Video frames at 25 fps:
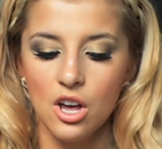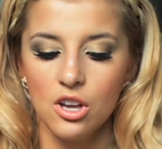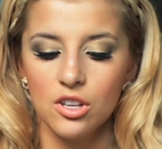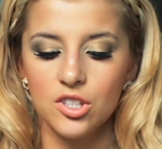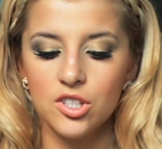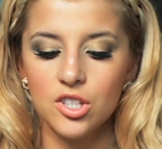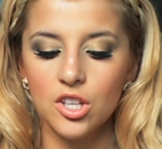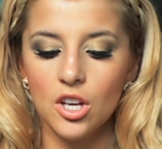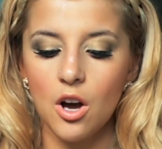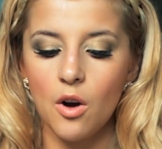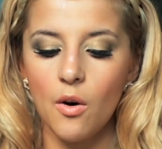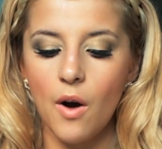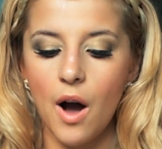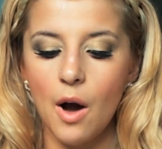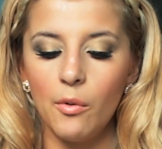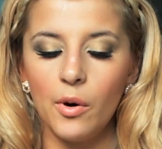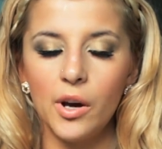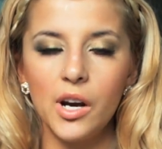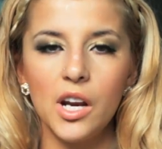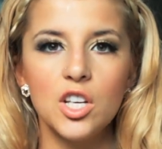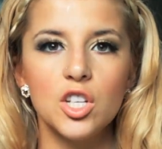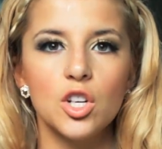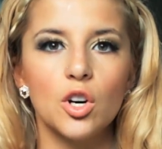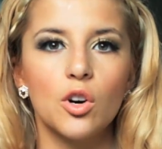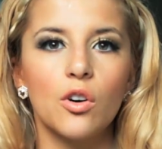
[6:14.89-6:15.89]
So I
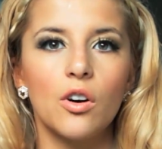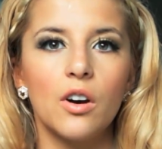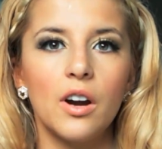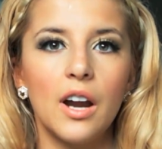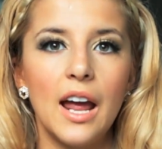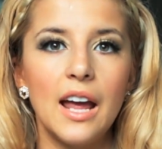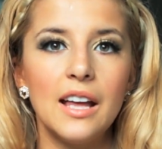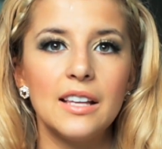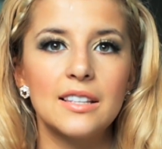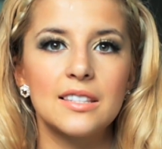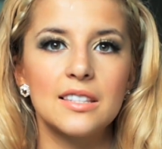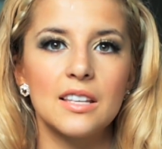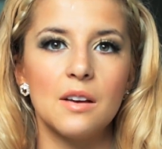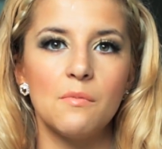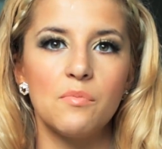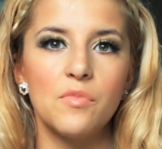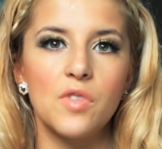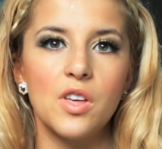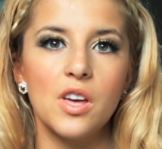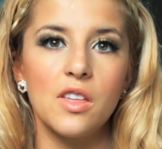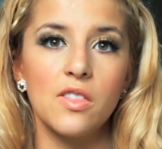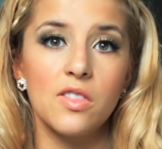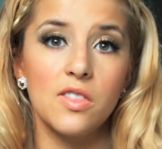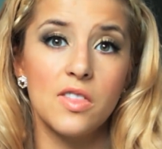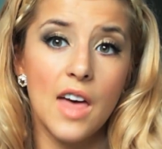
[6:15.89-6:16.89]
wanted to create
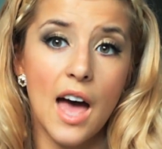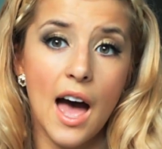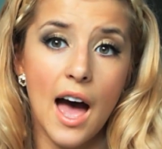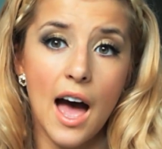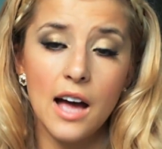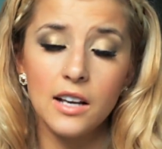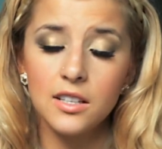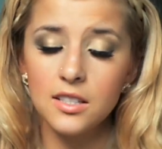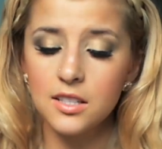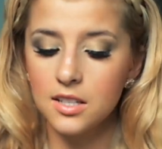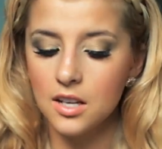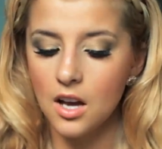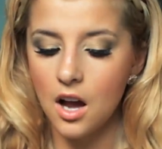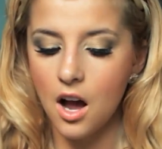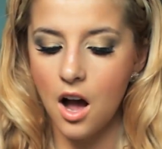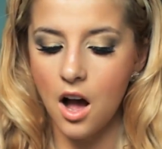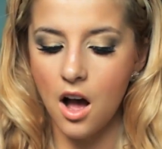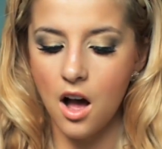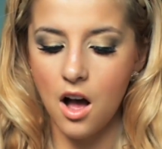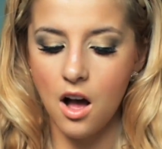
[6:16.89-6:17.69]
something that,